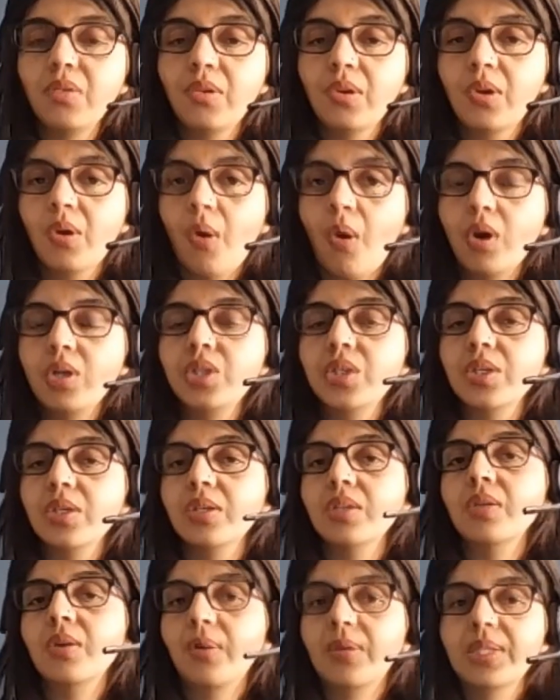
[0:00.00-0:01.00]
not
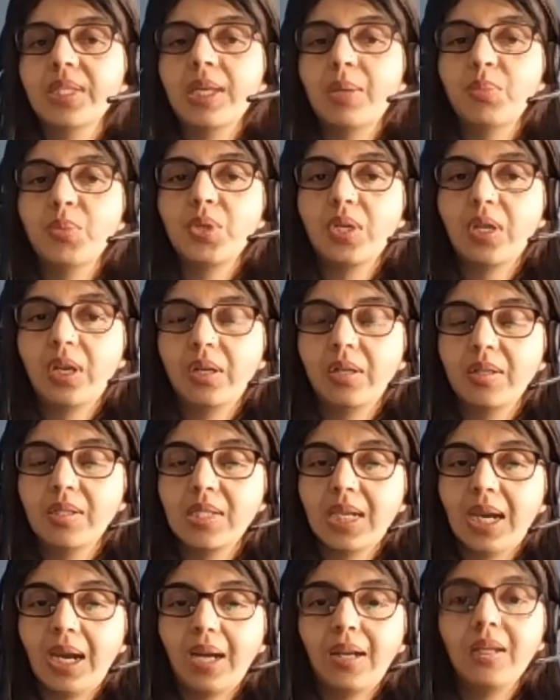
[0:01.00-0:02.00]
just conceptual
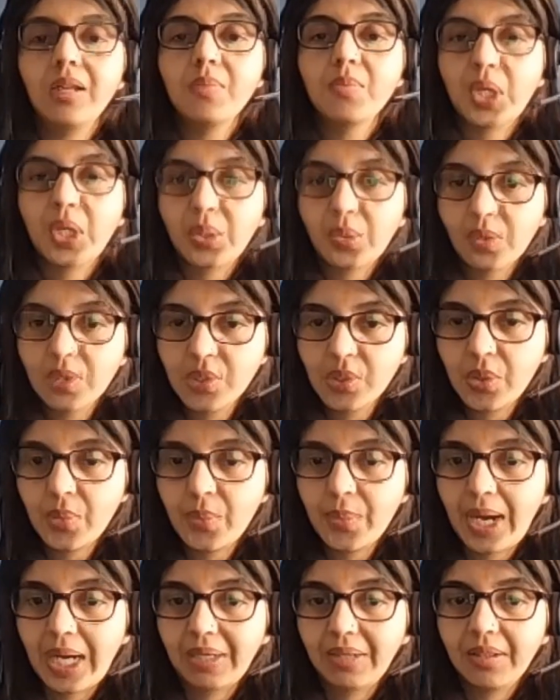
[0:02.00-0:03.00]
understanding but also a
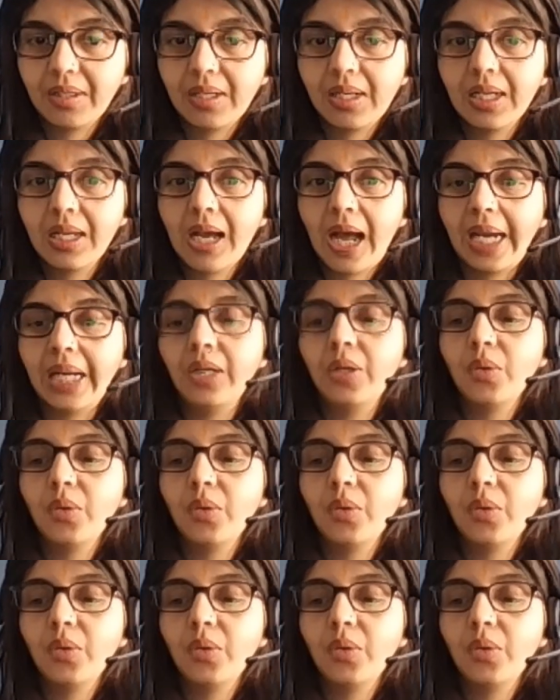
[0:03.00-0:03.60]
practical guide